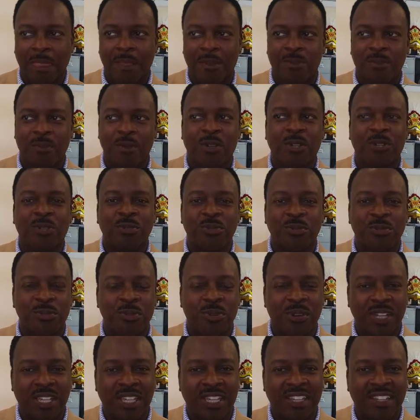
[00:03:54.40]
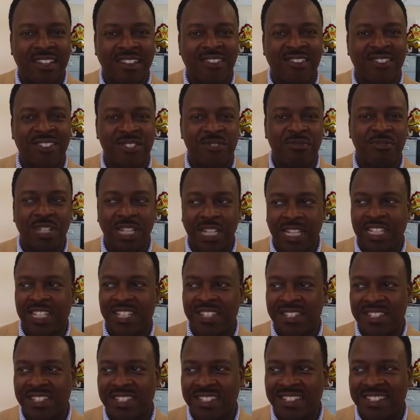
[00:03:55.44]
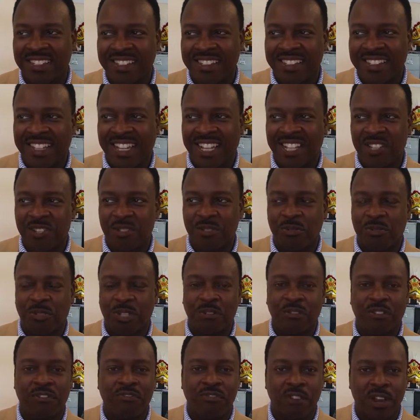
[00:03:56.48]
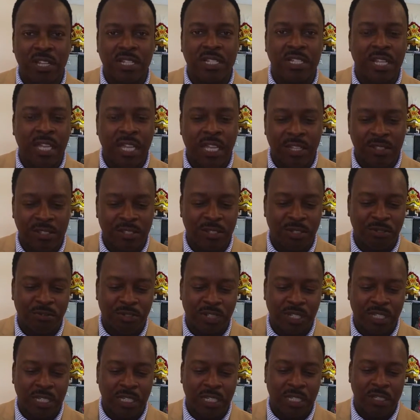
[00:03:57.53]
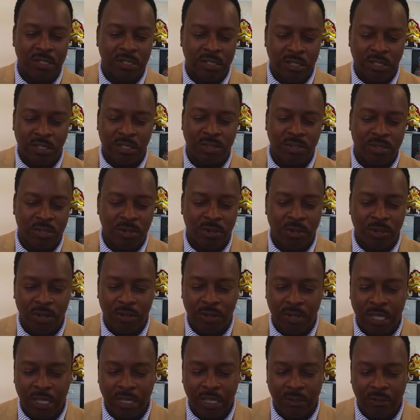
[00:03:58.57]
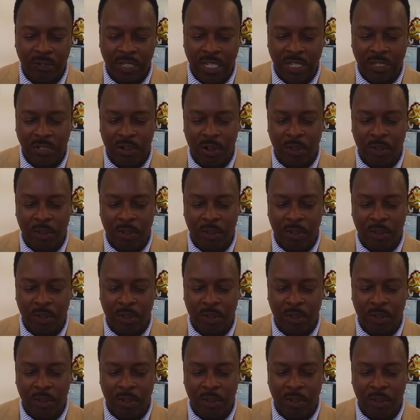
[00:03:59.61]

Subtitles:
So all you saw here was relays. And so there were fresh legs in the relays, and you saw what that